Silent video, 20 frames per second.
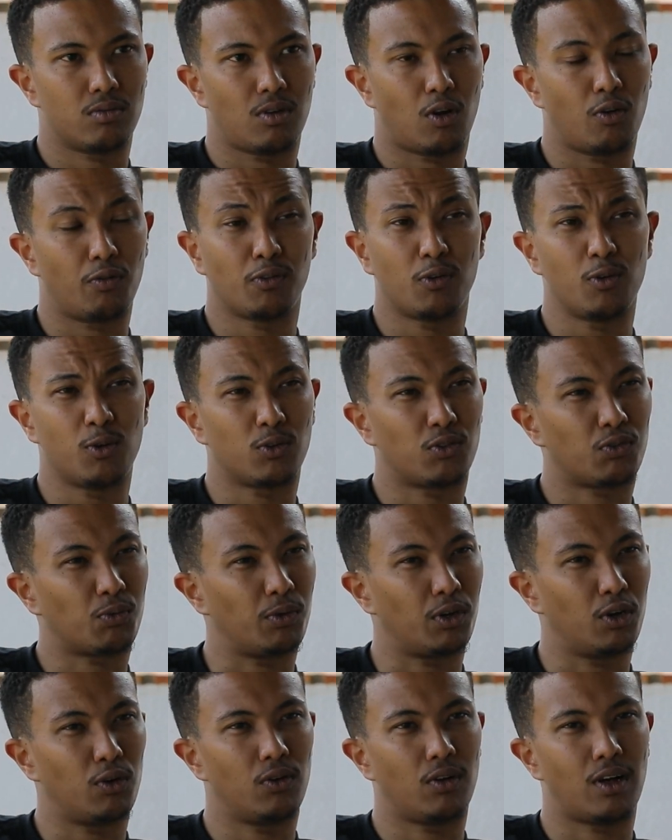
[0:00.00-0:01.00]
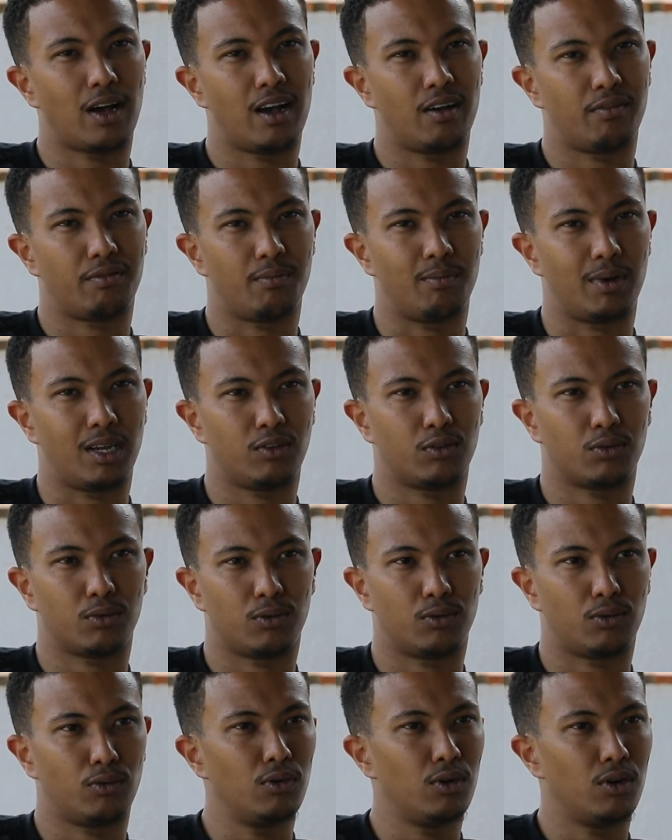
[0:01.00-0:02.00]
Of course, we all have
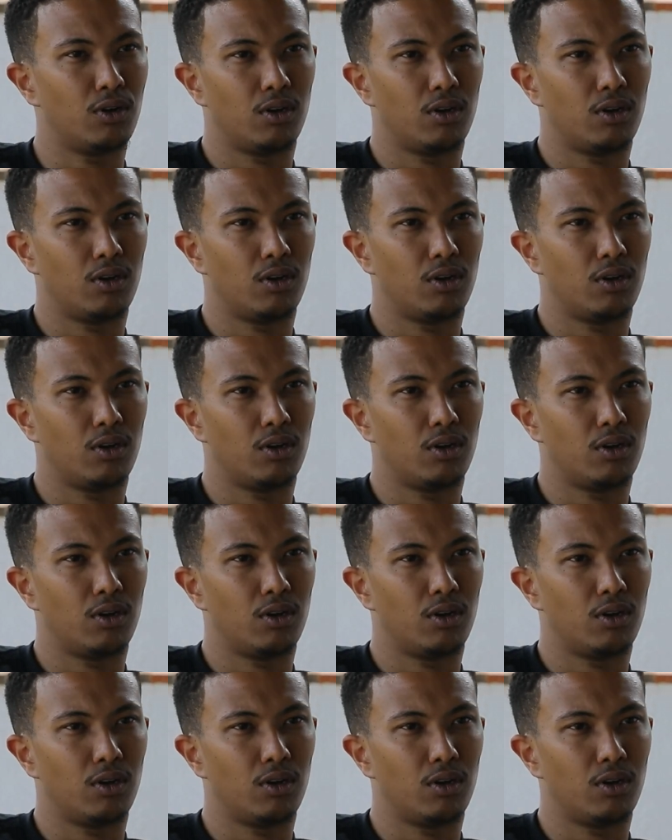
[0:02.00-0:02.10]
mental